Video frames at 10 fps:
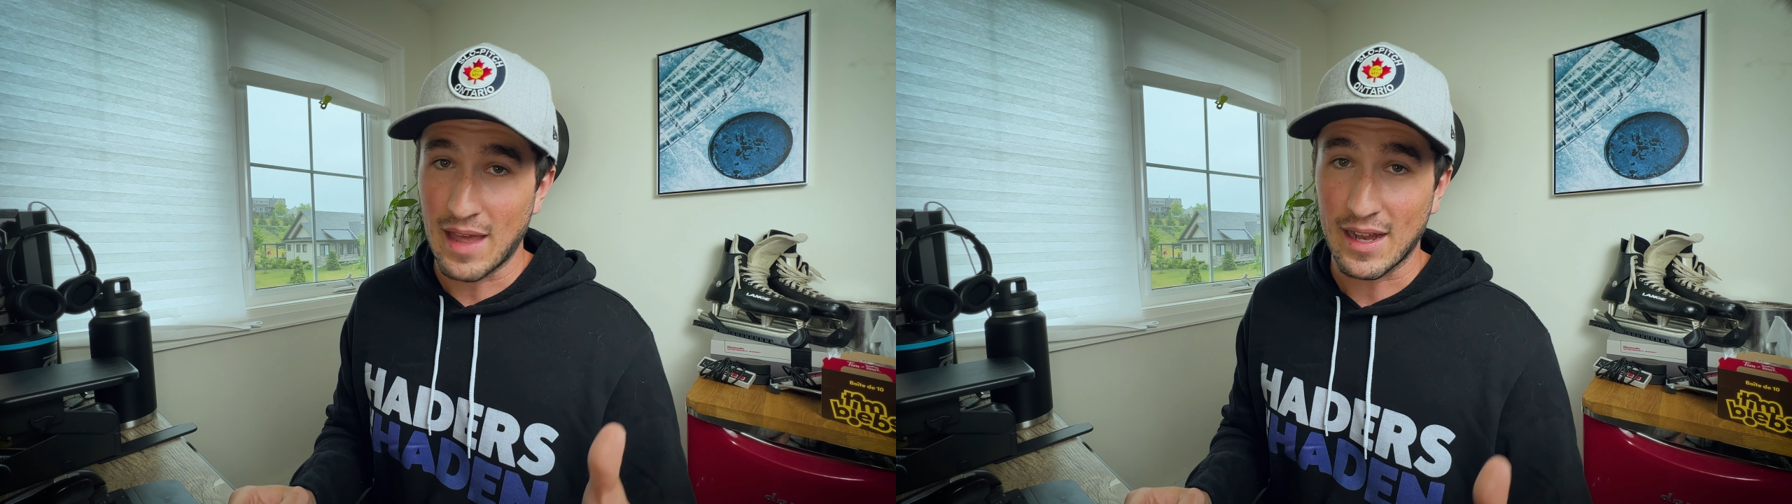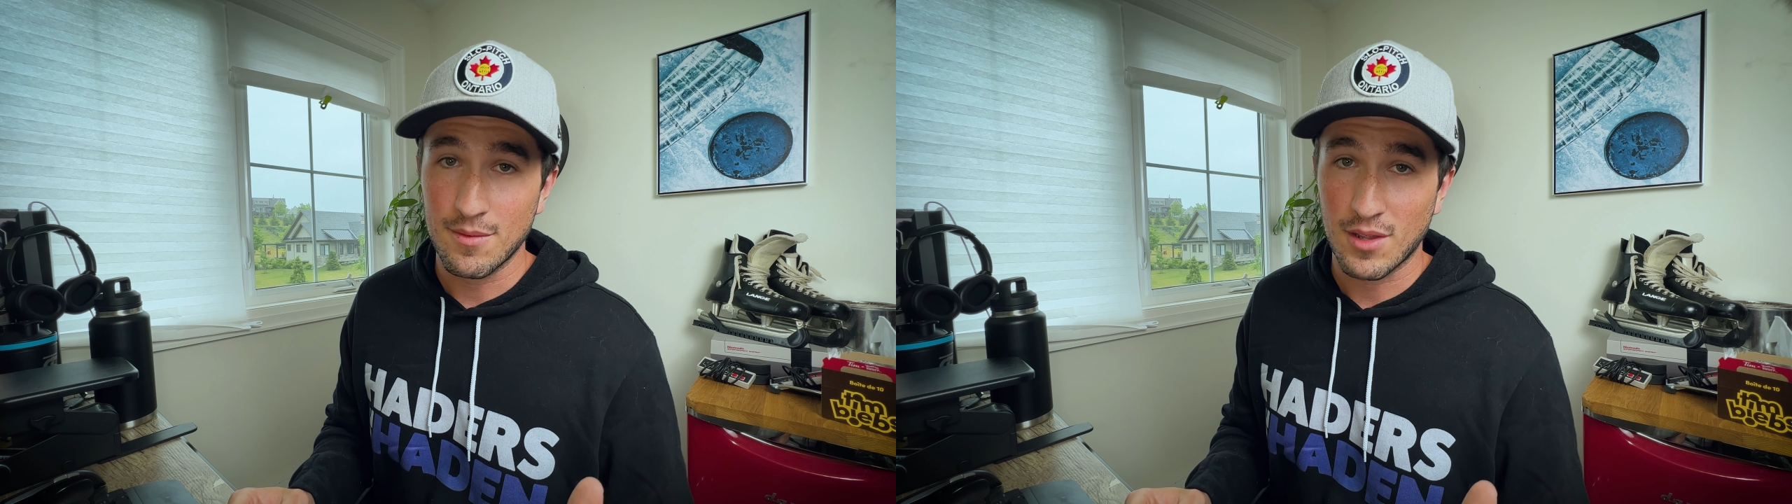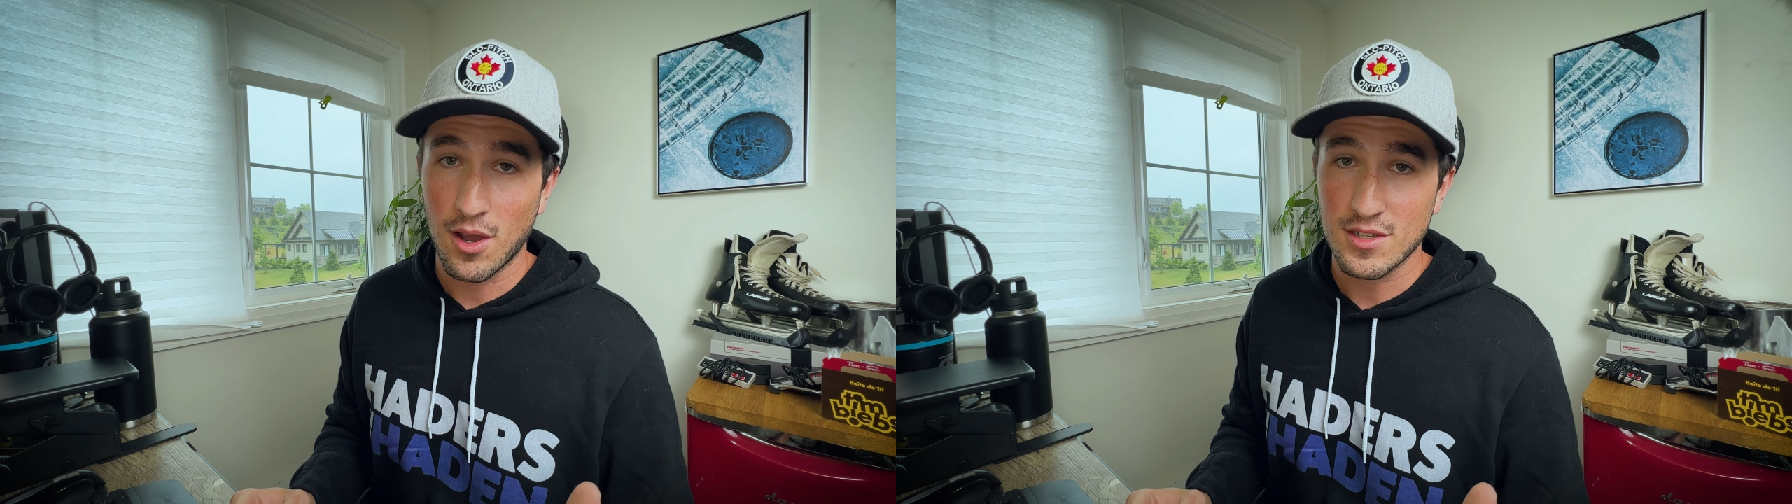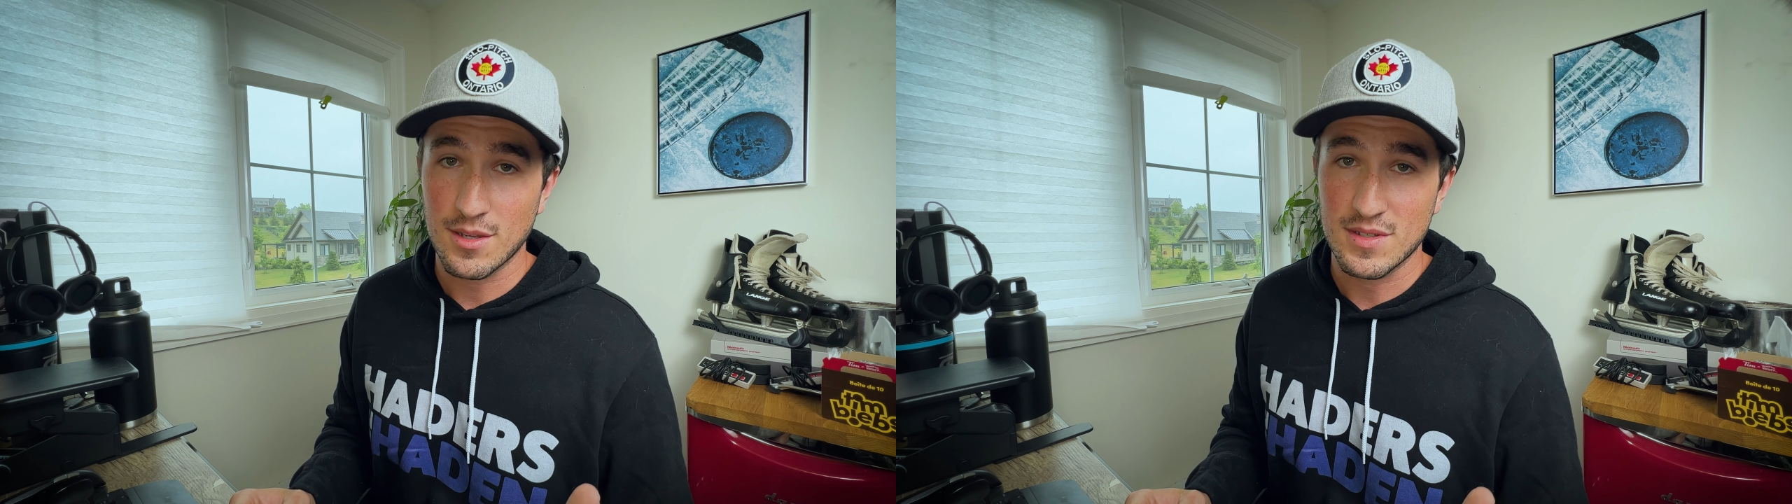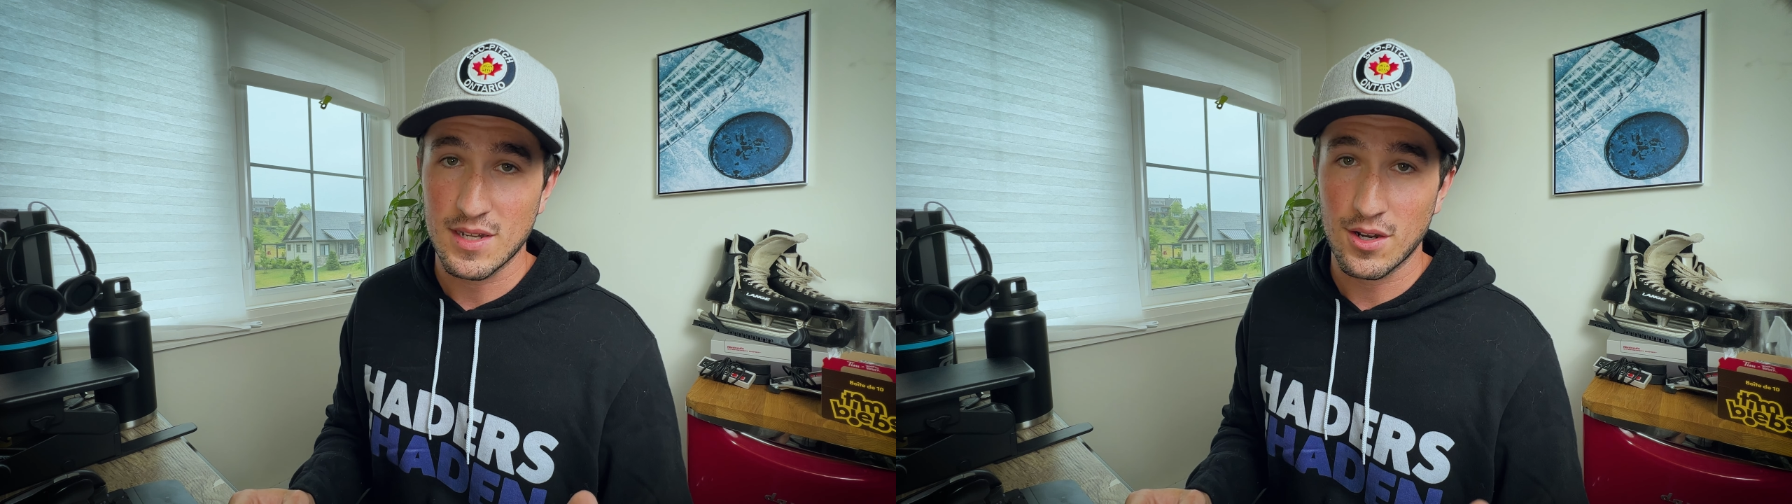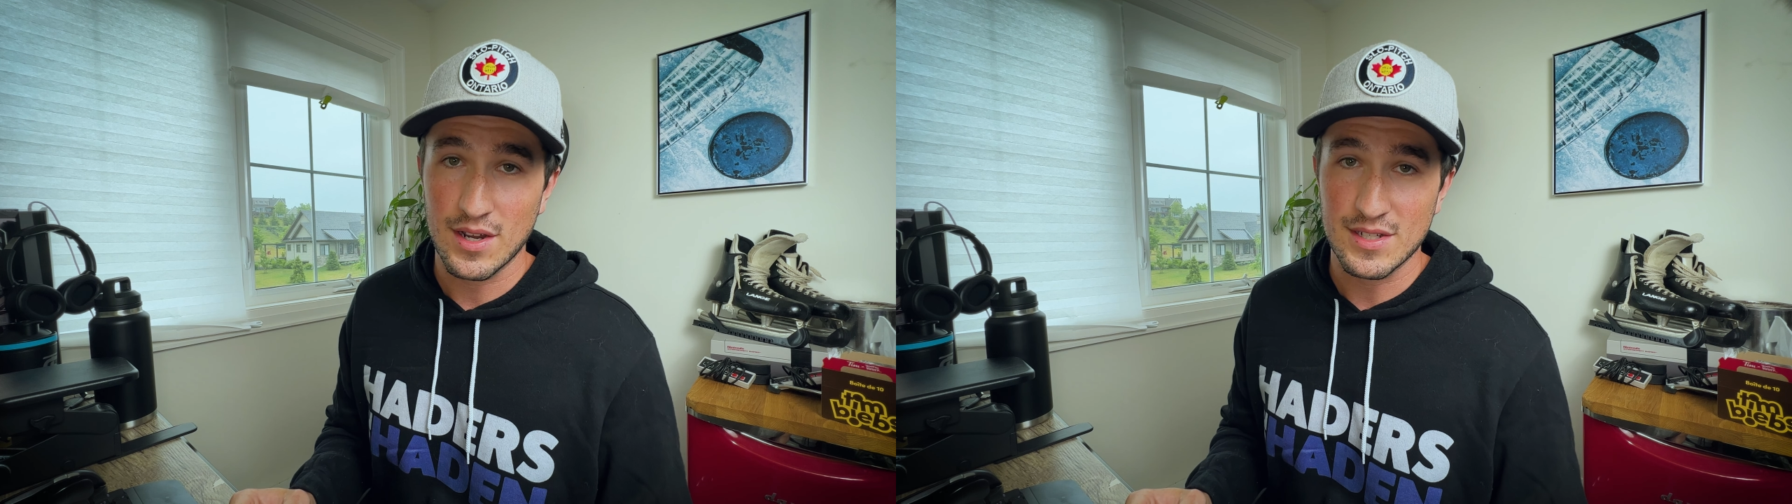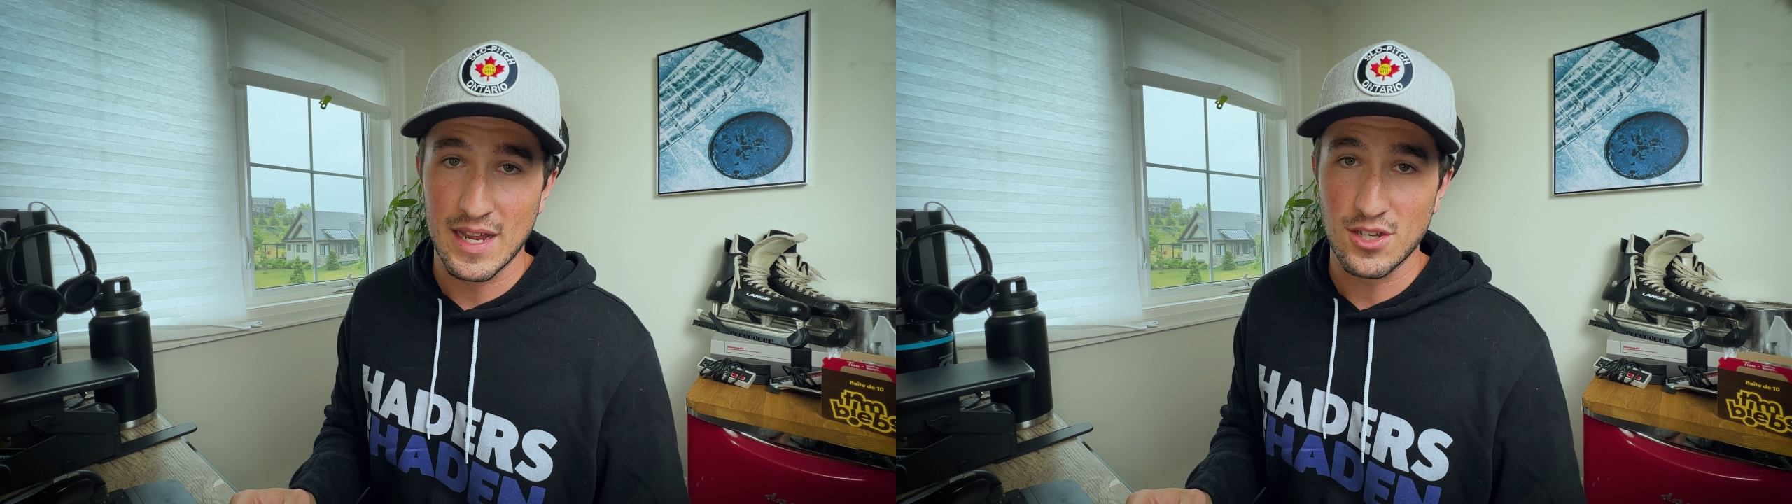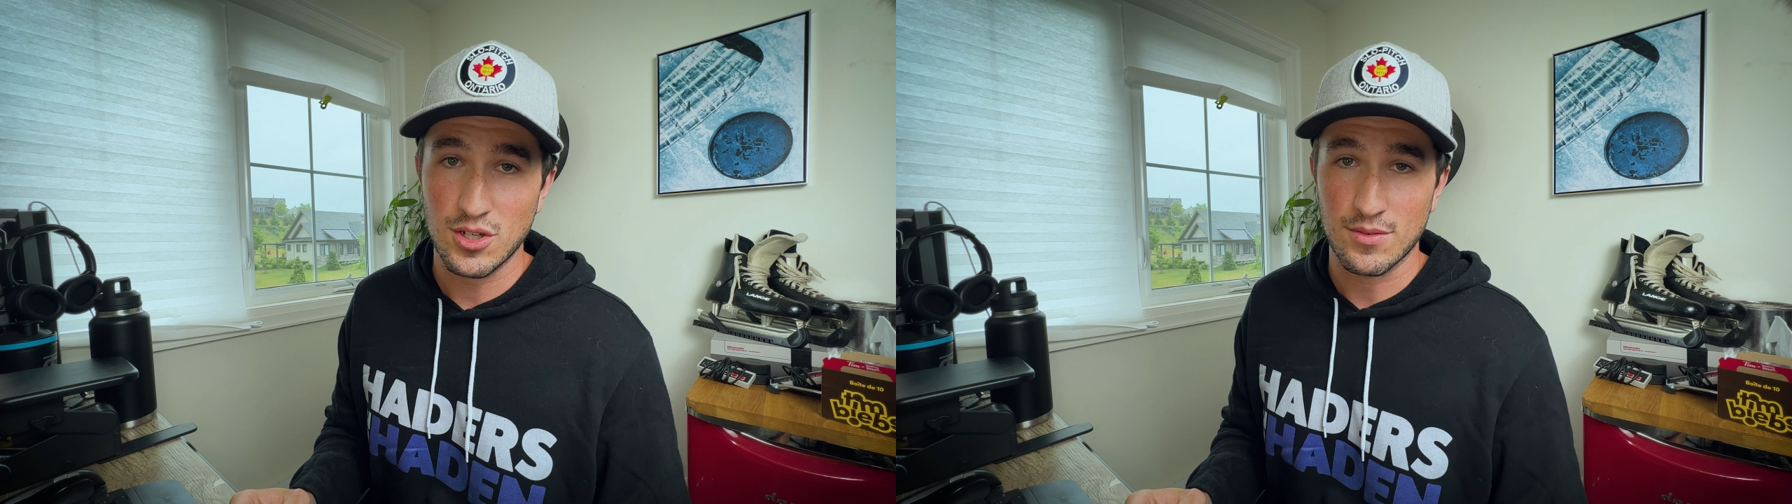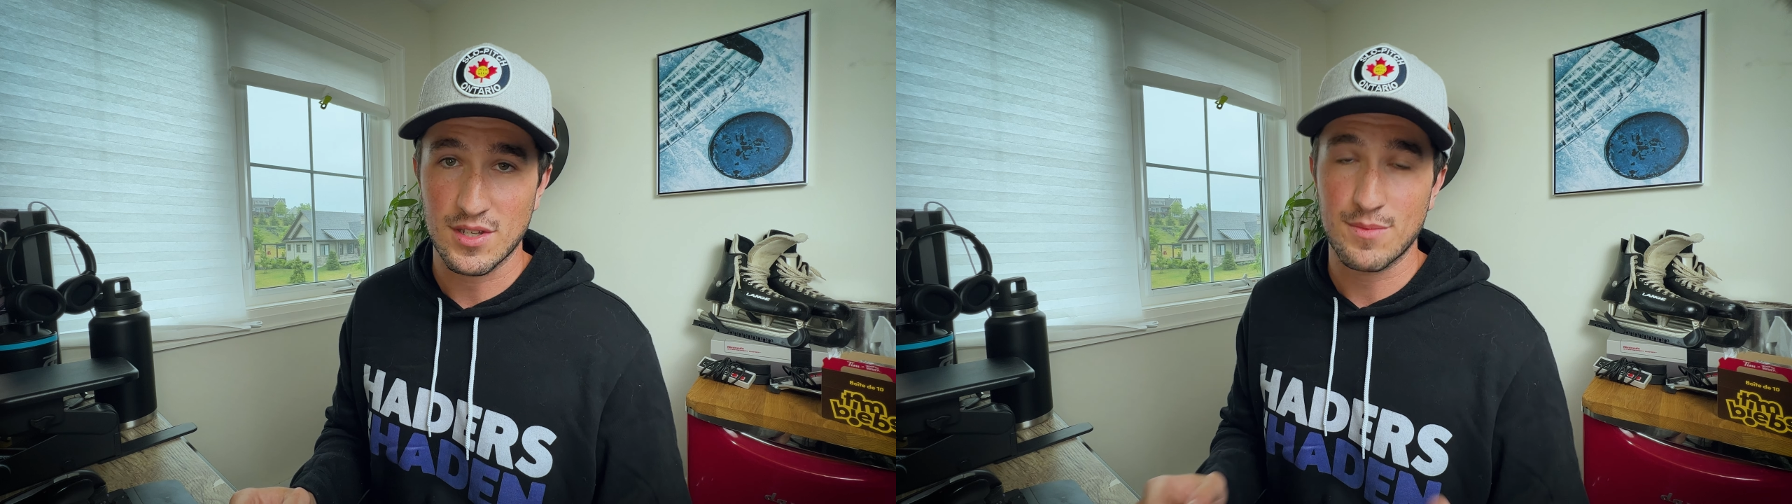That can cause some serious issues,